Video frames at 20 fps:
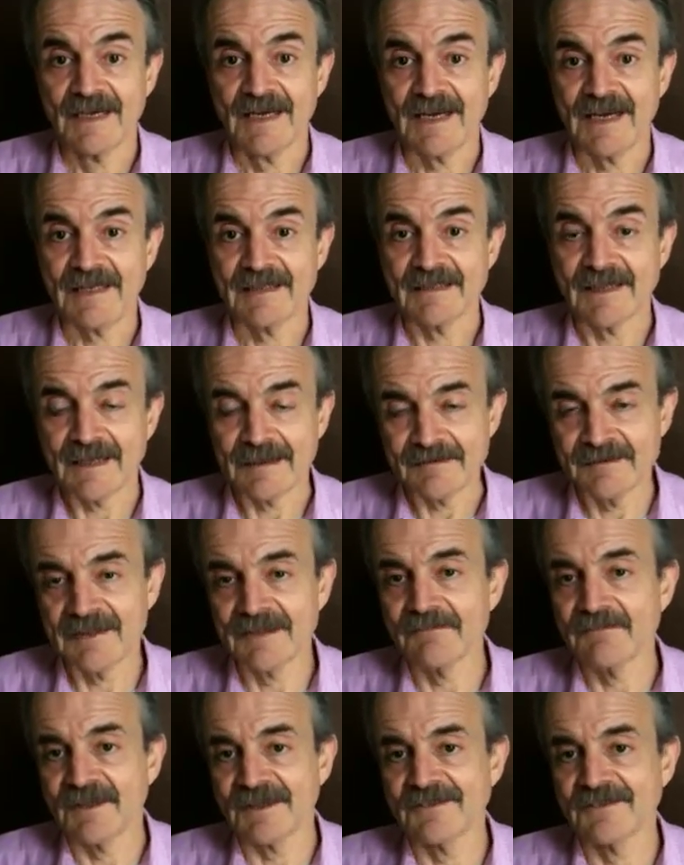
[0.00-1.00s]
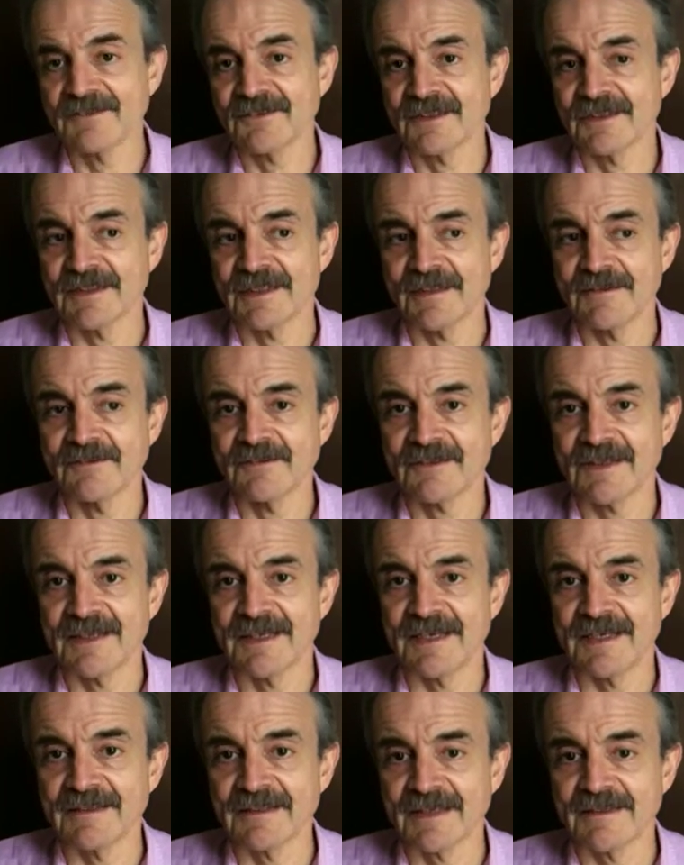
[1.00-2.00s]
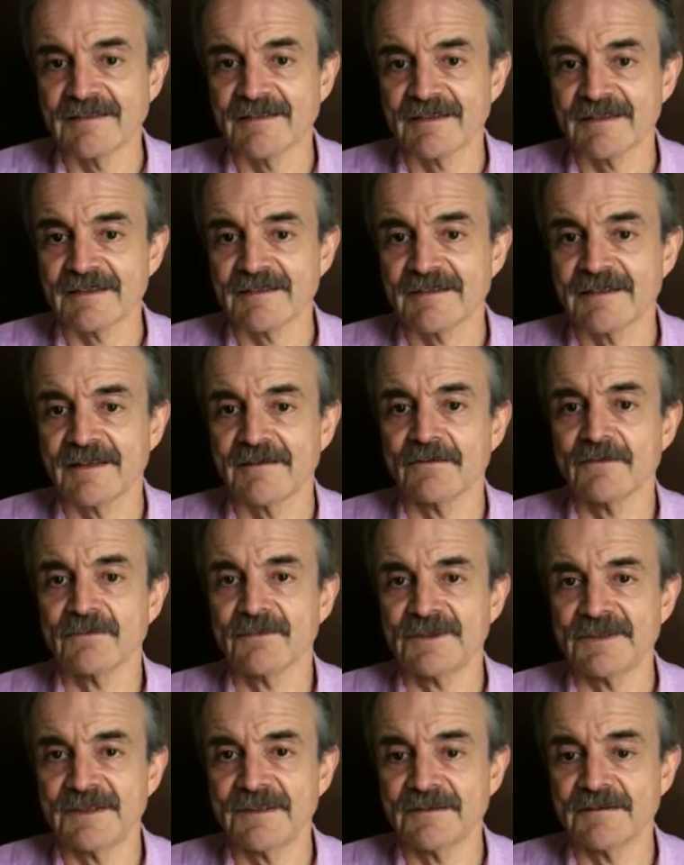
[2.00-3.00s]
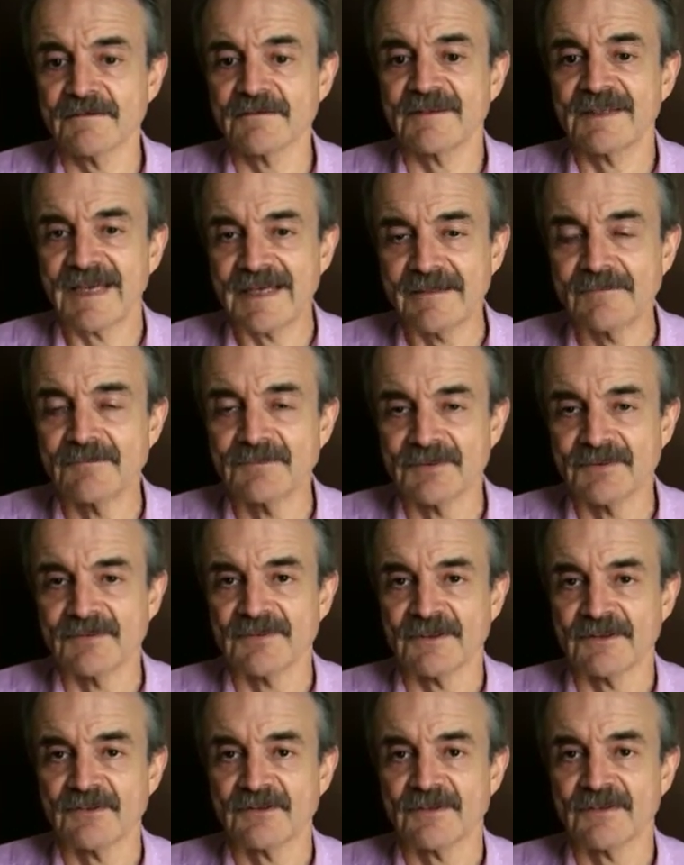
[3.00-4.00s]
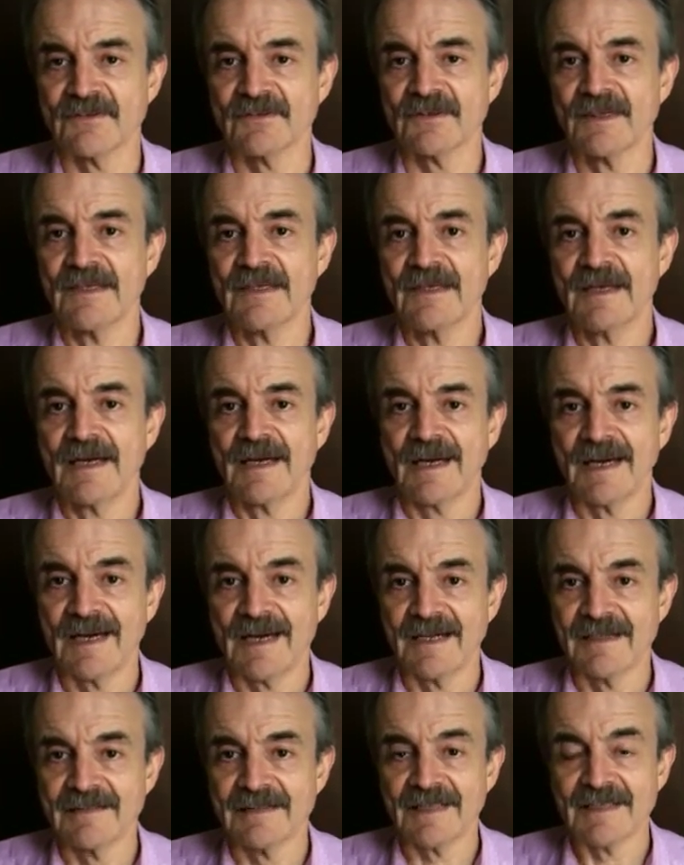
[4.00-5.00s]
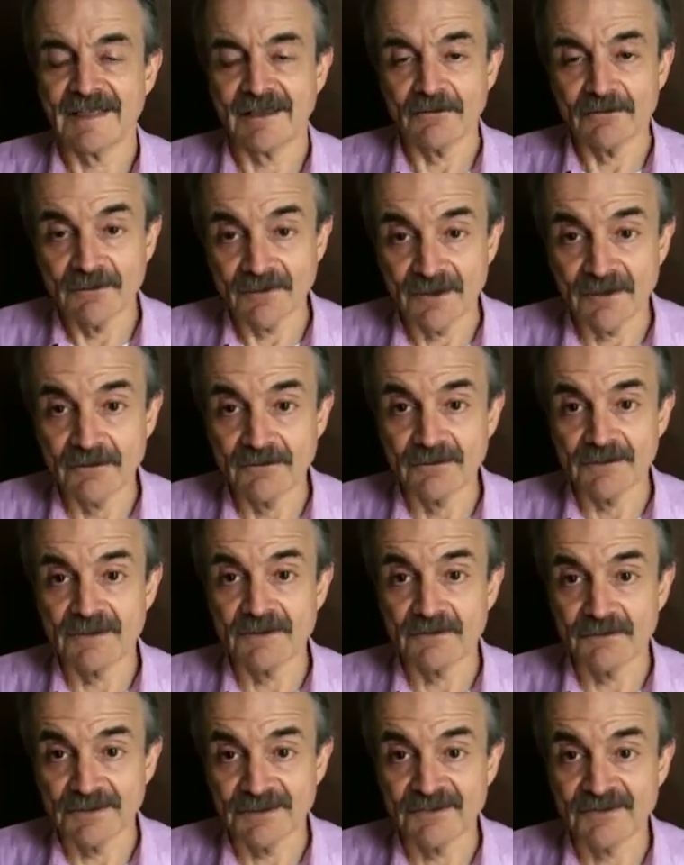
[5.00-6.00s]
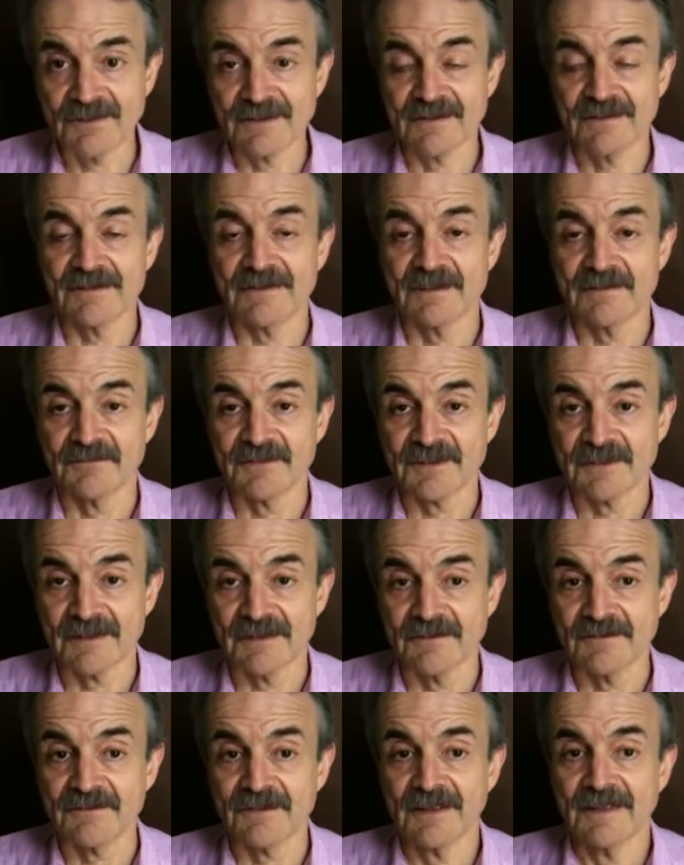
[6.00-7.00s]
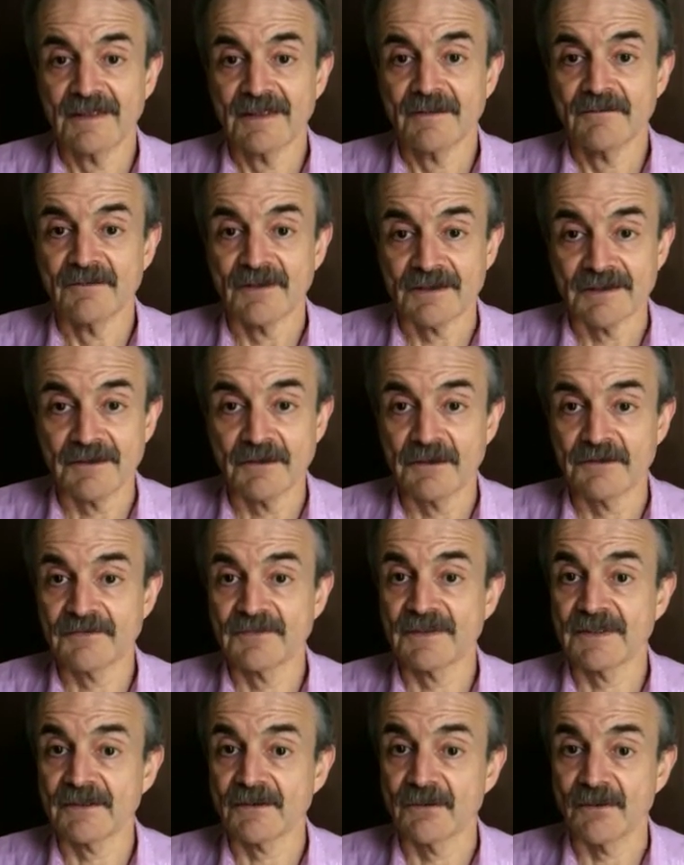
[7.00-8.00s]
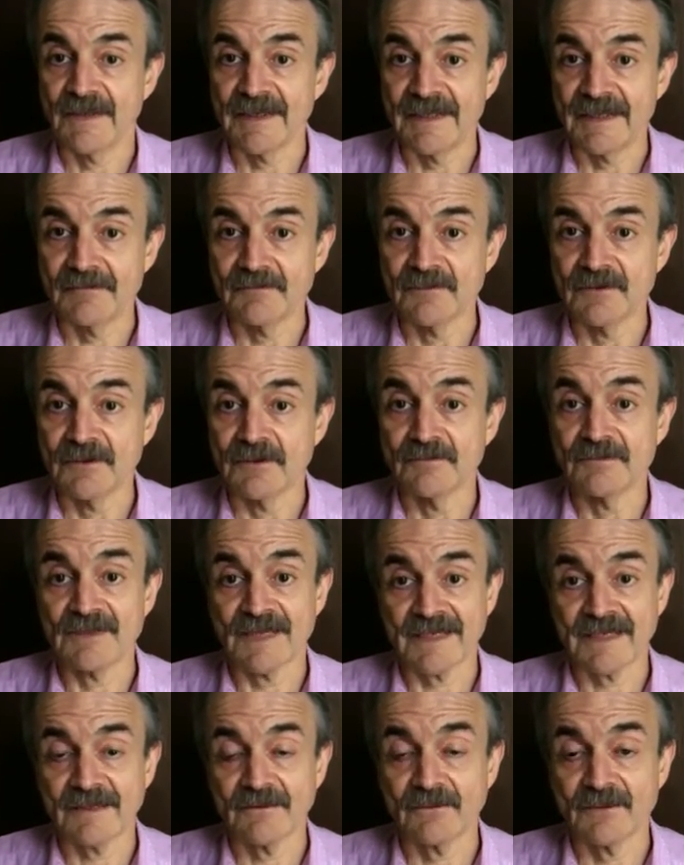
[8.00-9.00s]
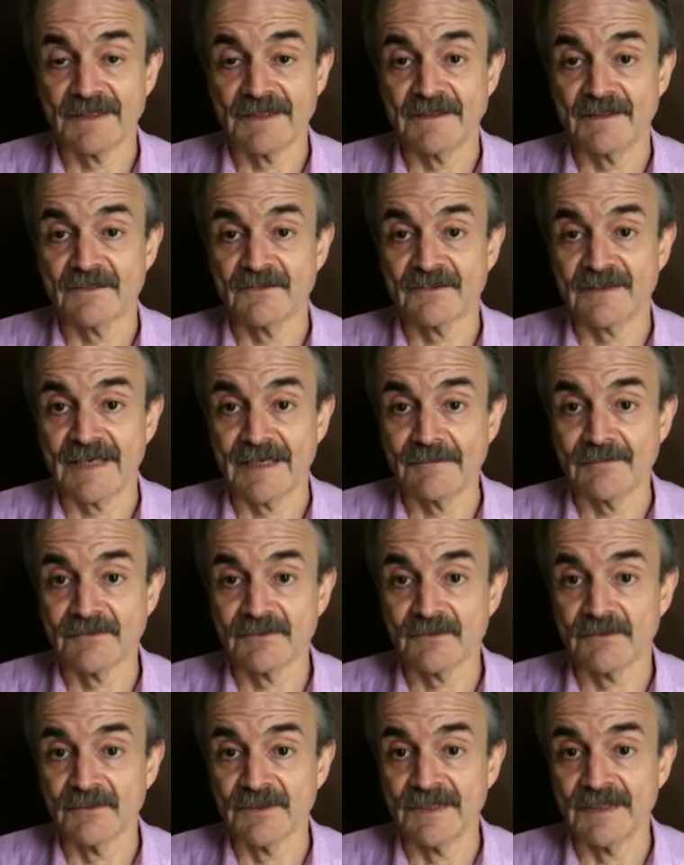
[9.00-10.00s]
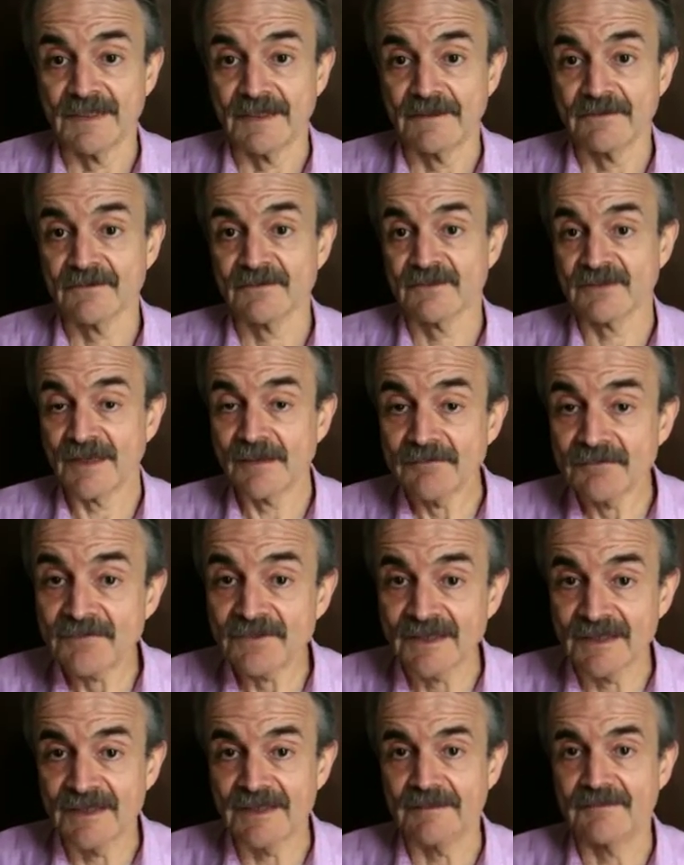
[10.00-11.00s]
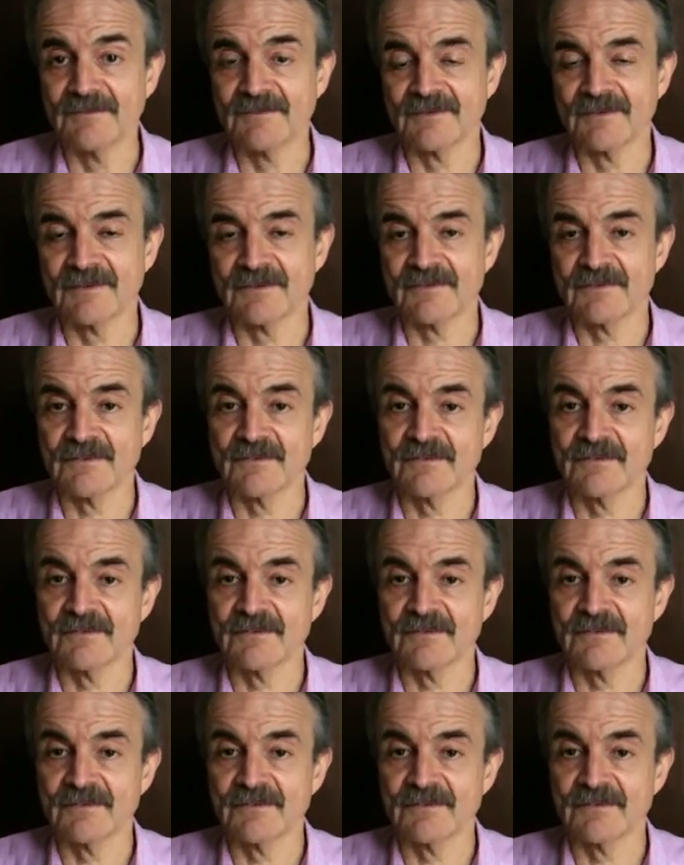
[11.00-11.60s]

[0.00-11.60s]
And I did most of those, and I think they're real game positions. And they grow increasingly difficult, very often a quiet move, taking away an escape square. Sometimes it